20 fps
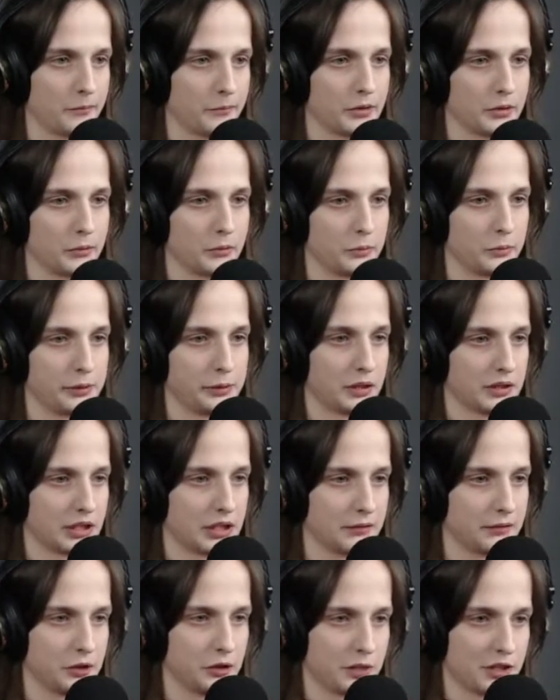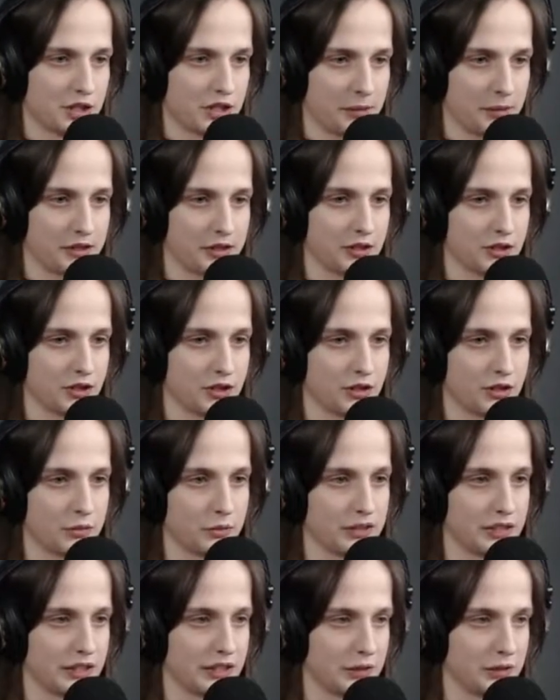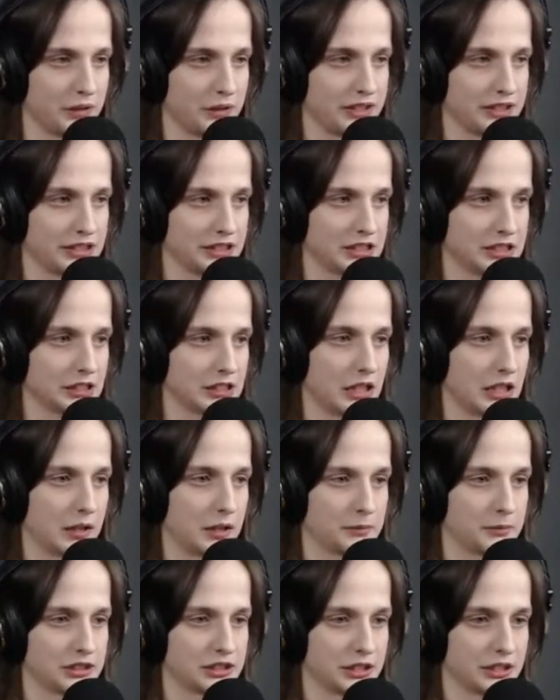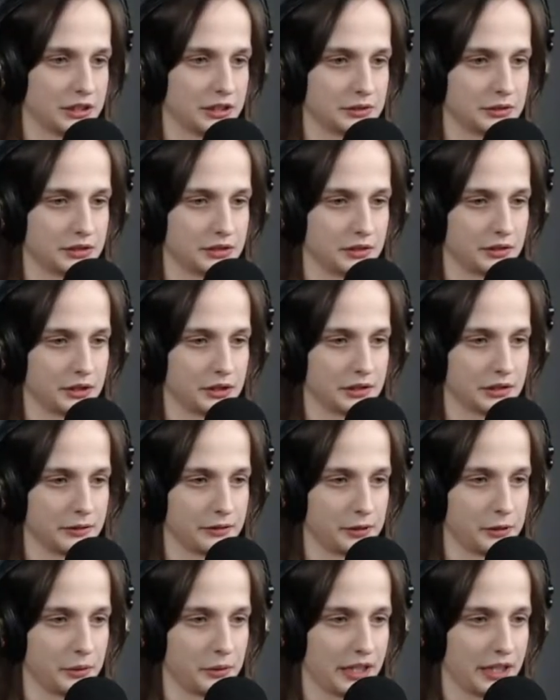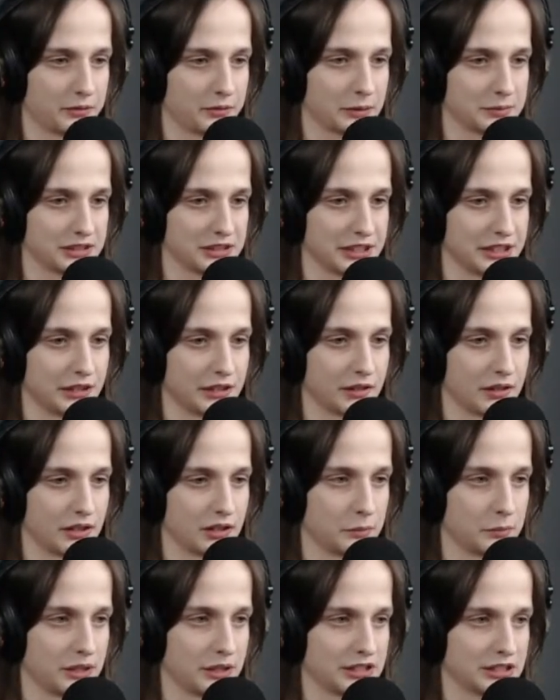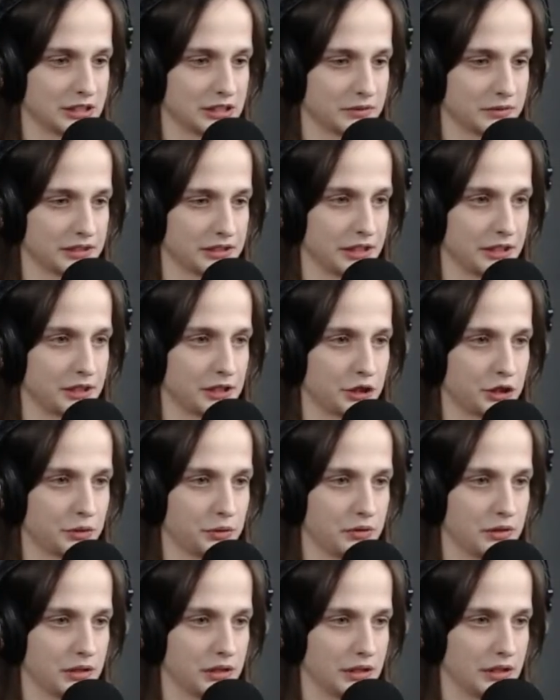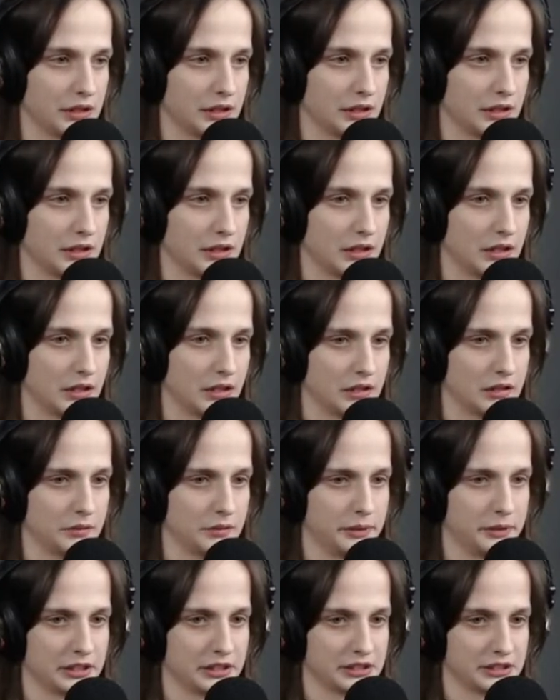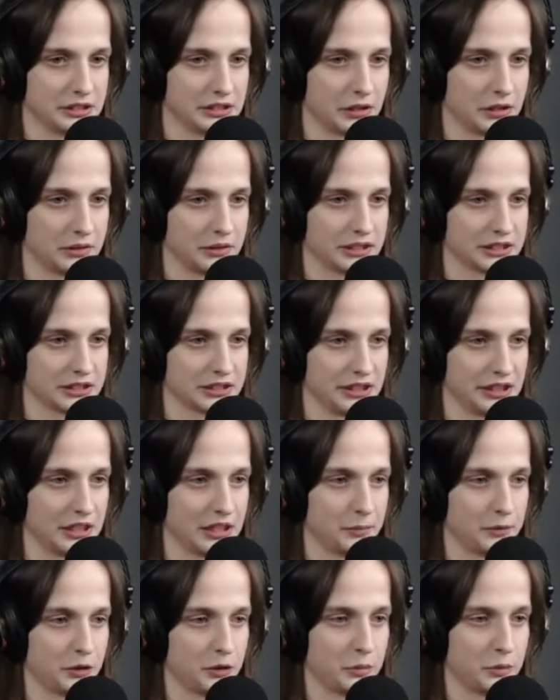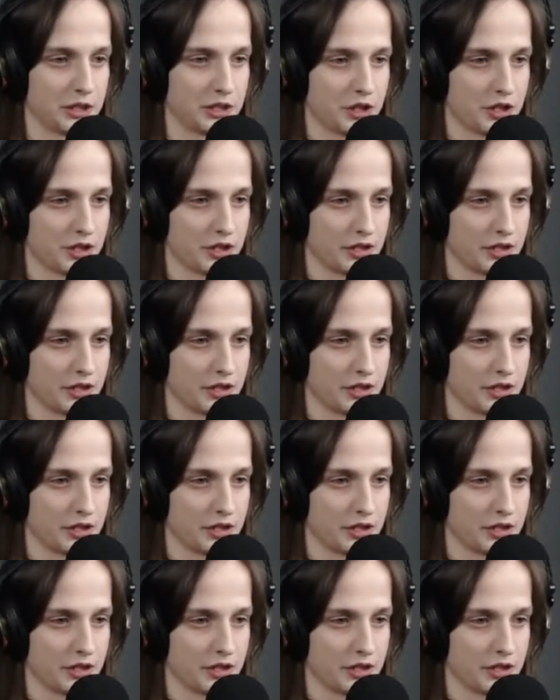We won't have too much ammunition to it anyways. I'm just gonna use it to kill a few headcrabs later on, but it's not really an issue, because, you know, it doesn't eat up too much.